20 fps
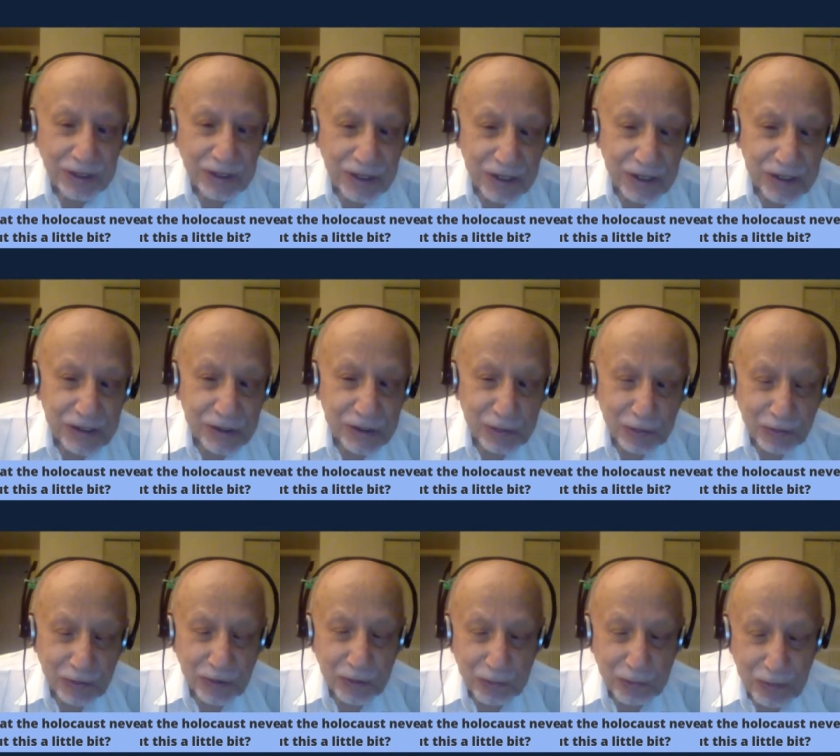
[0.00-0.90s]
These
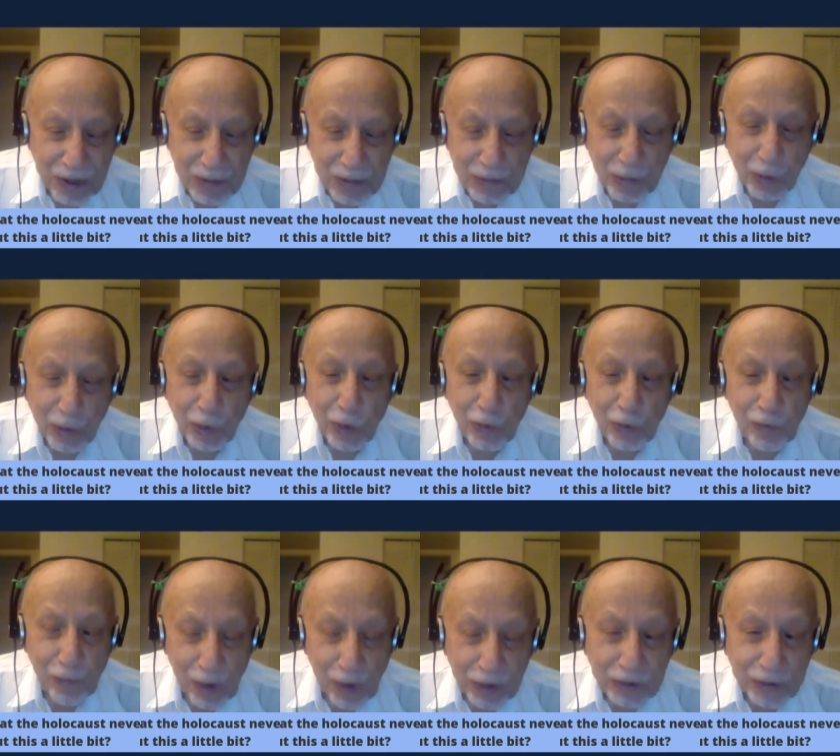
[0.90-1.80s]
people who
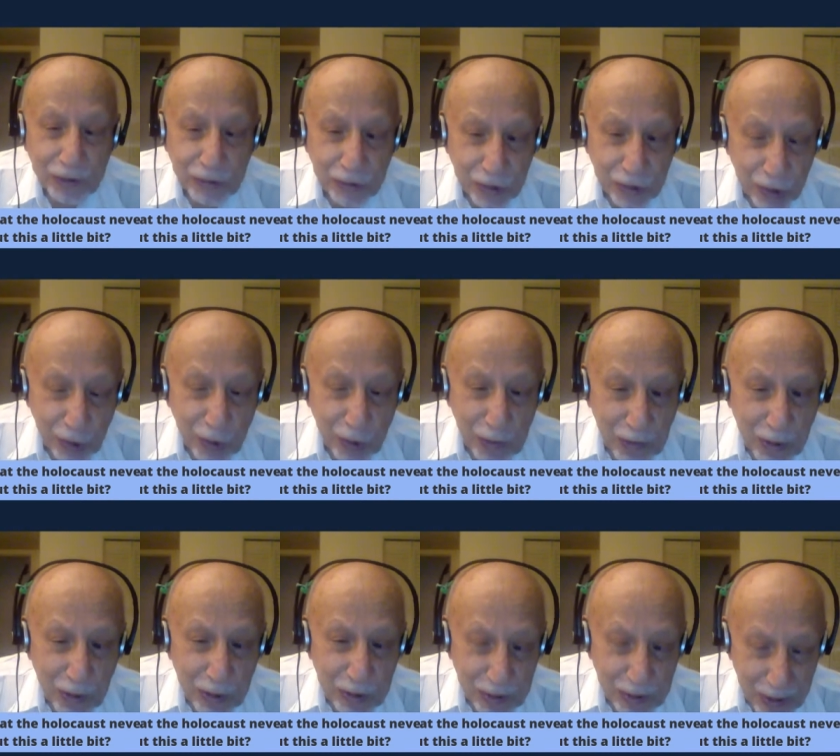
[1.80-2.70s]
want to know
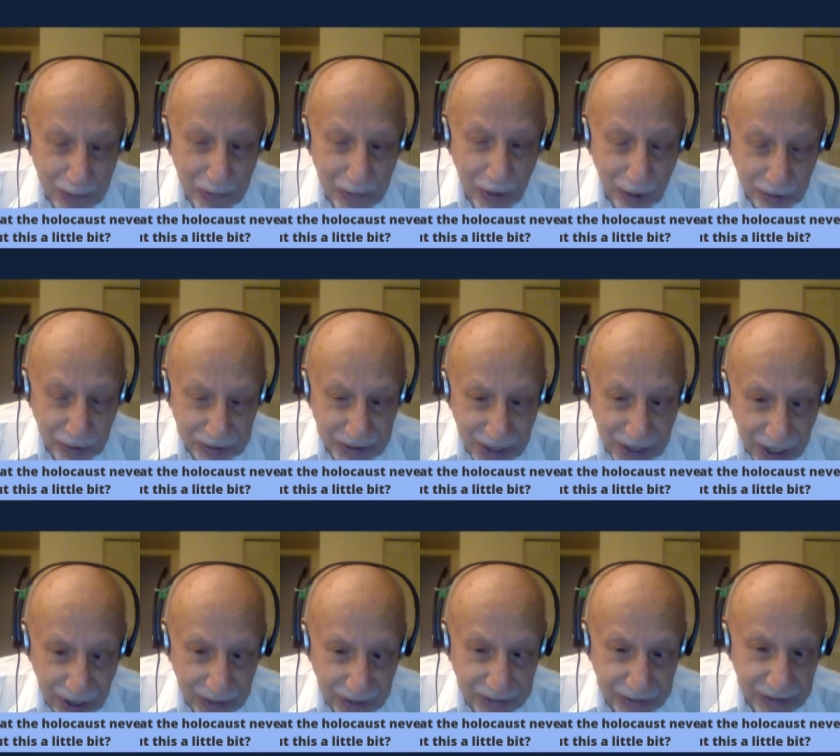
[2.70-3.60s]
more about
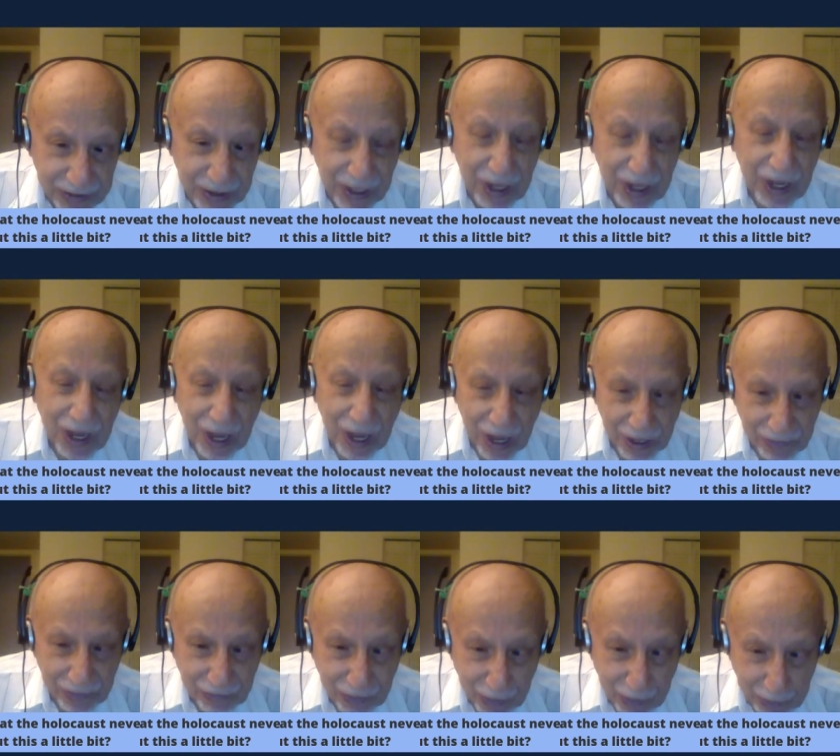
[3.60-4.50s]
that,
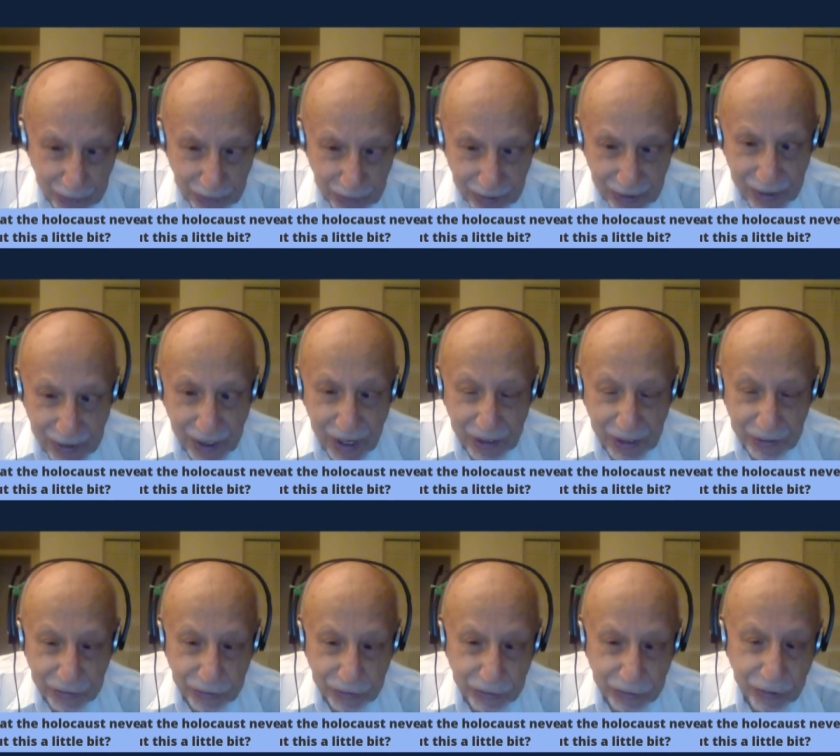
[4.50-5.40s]
I am
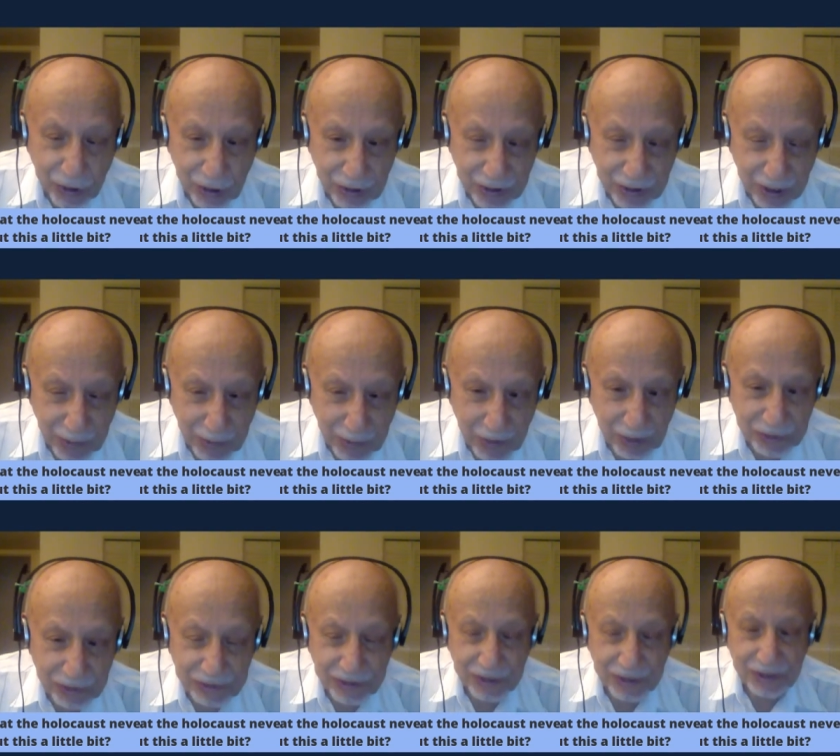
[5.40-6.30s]
glad to talk
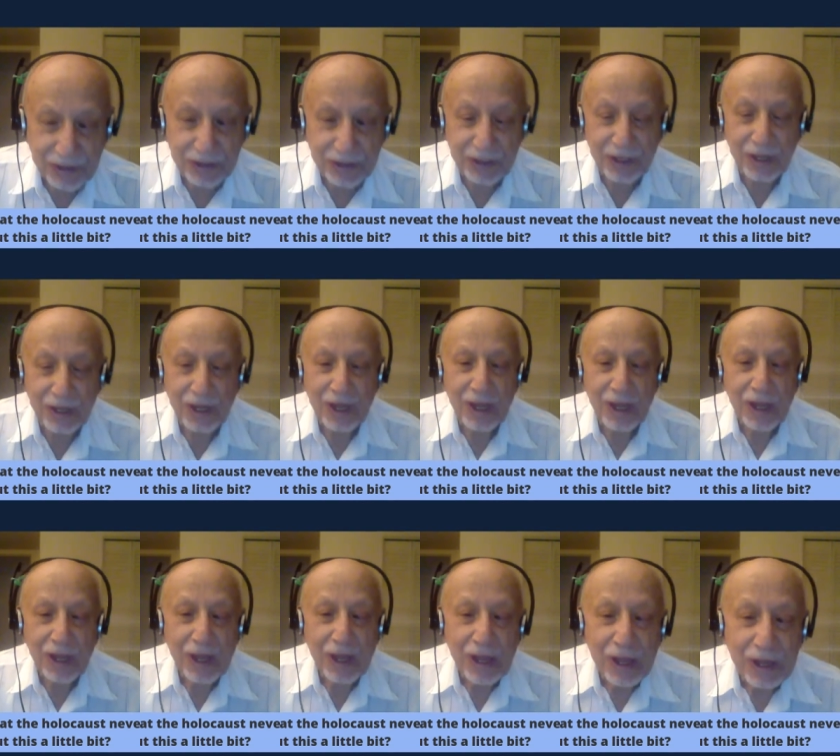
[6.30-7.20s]
about it.
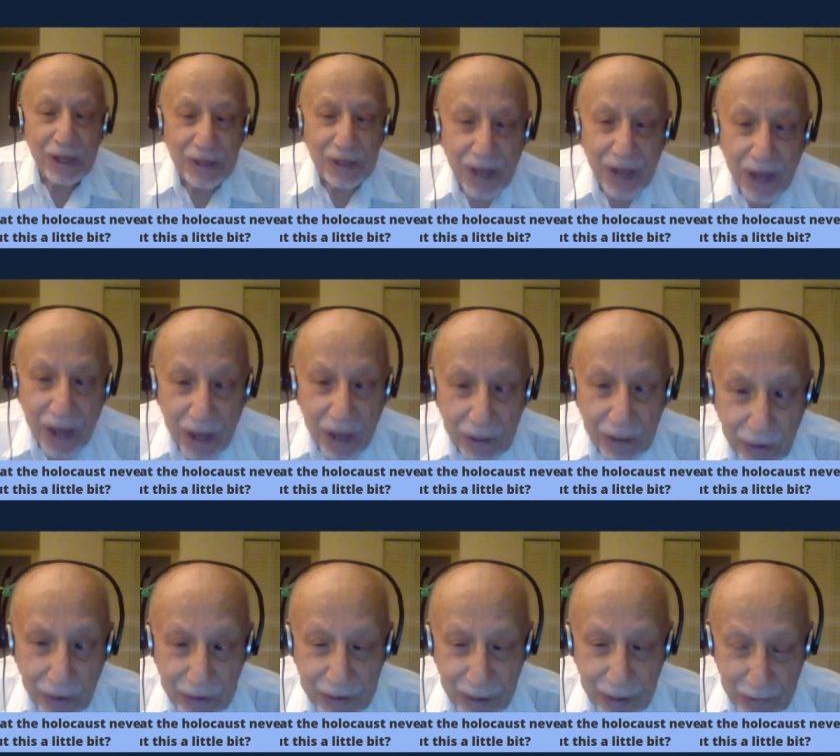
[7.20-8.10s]
There are
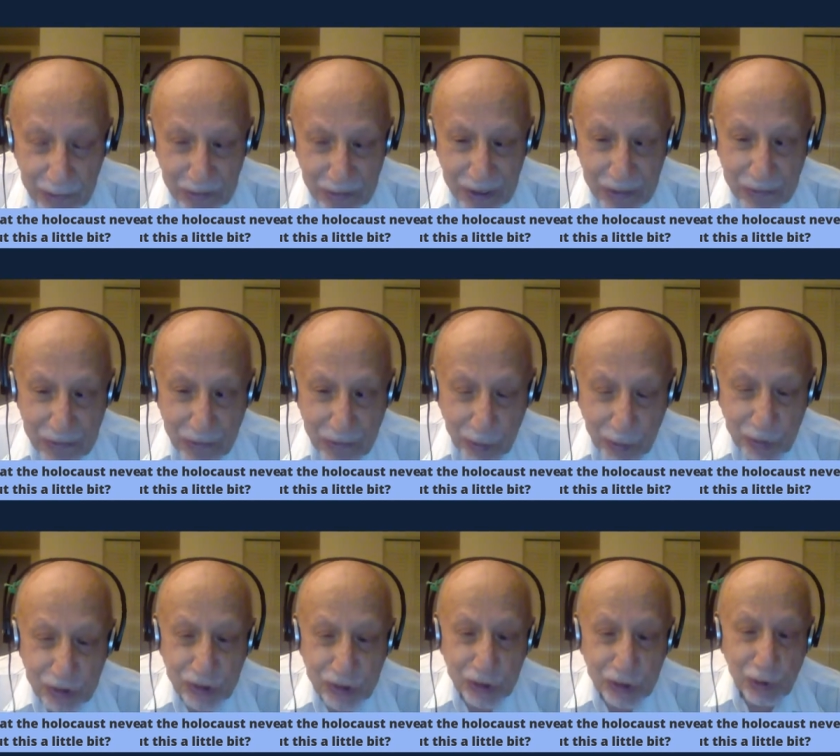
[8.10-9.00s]
other
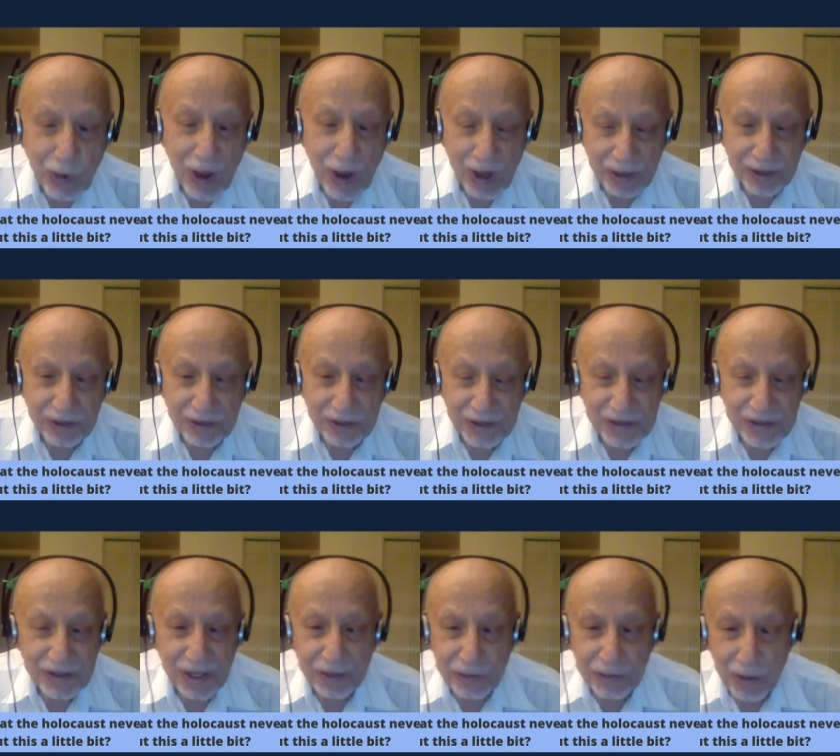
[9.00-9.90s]
peoples who are
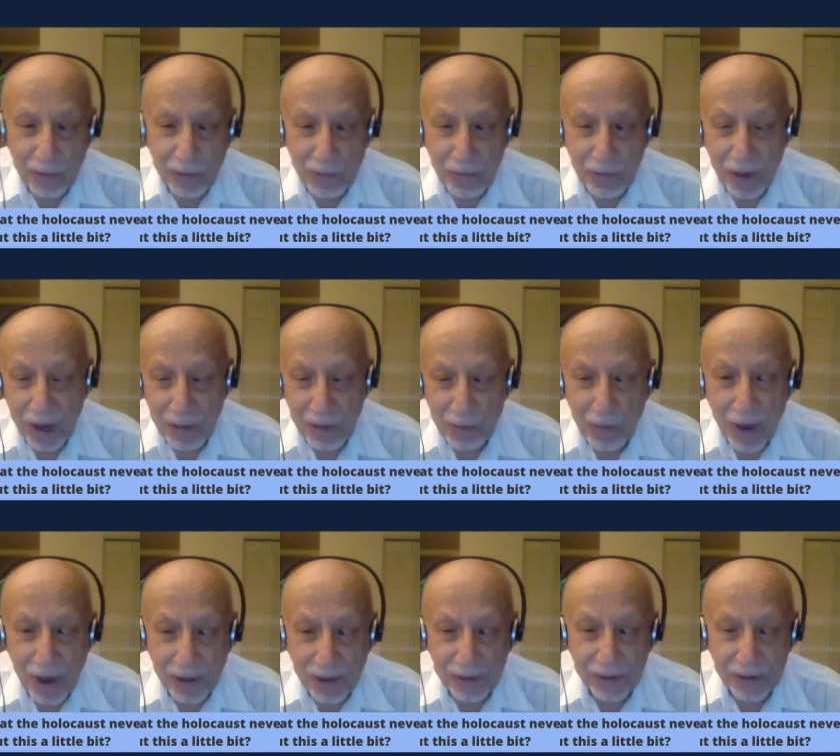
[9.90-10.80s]
set up my
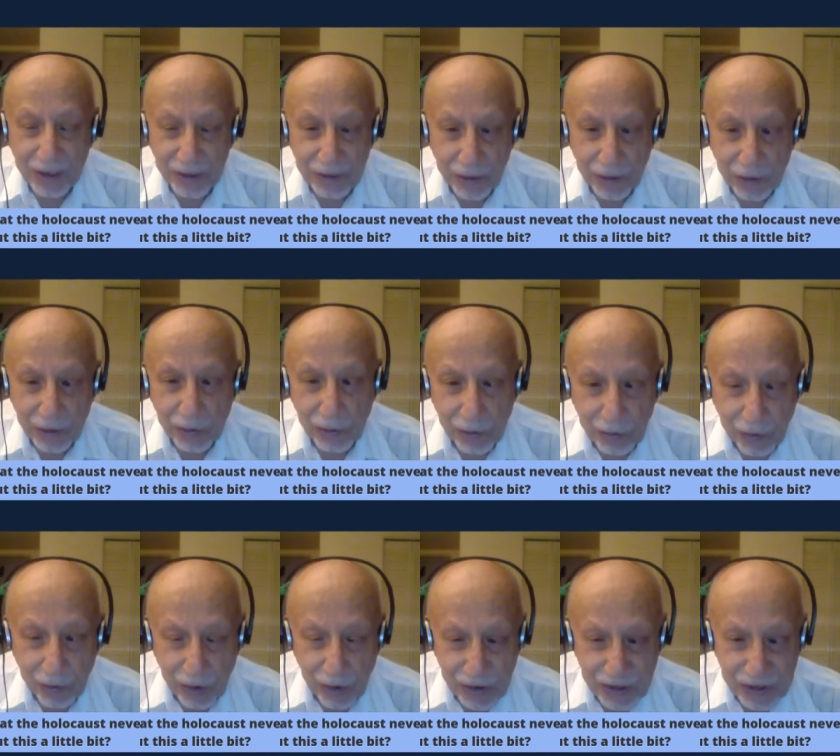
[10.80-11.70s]
mind that the
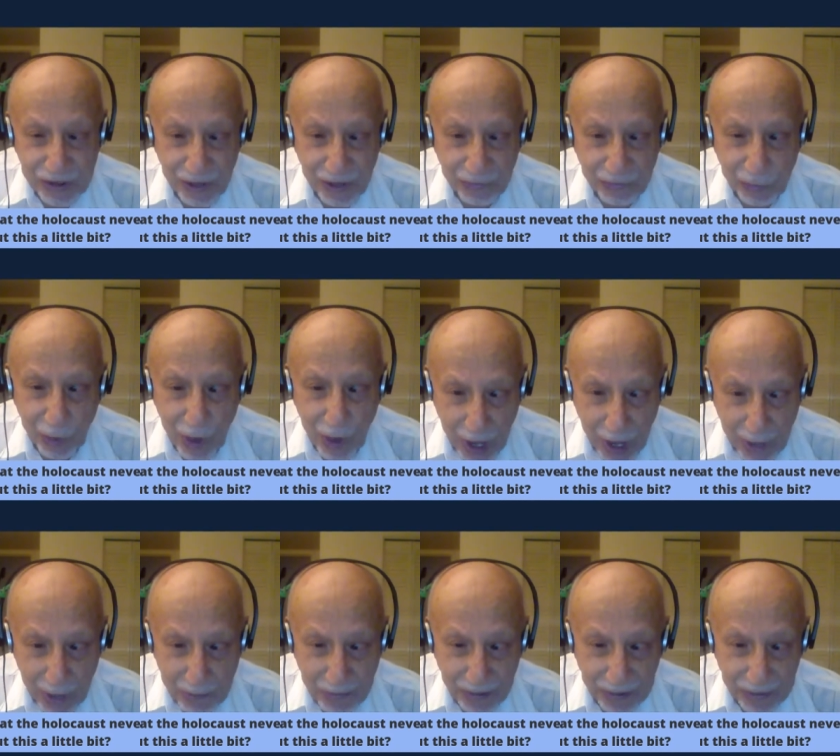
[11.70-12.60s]
Holocaust never
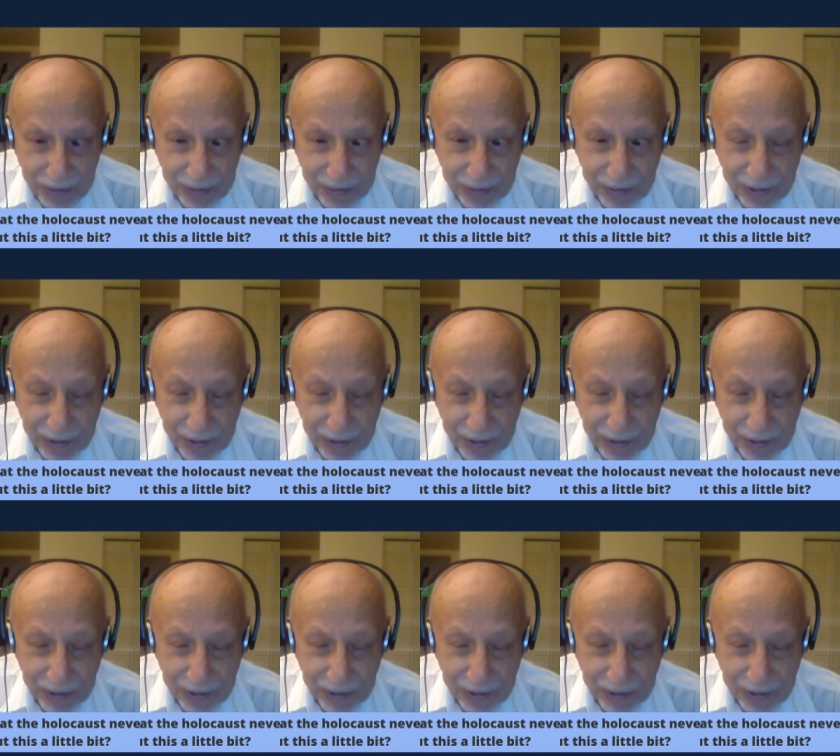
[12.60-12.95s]
happened.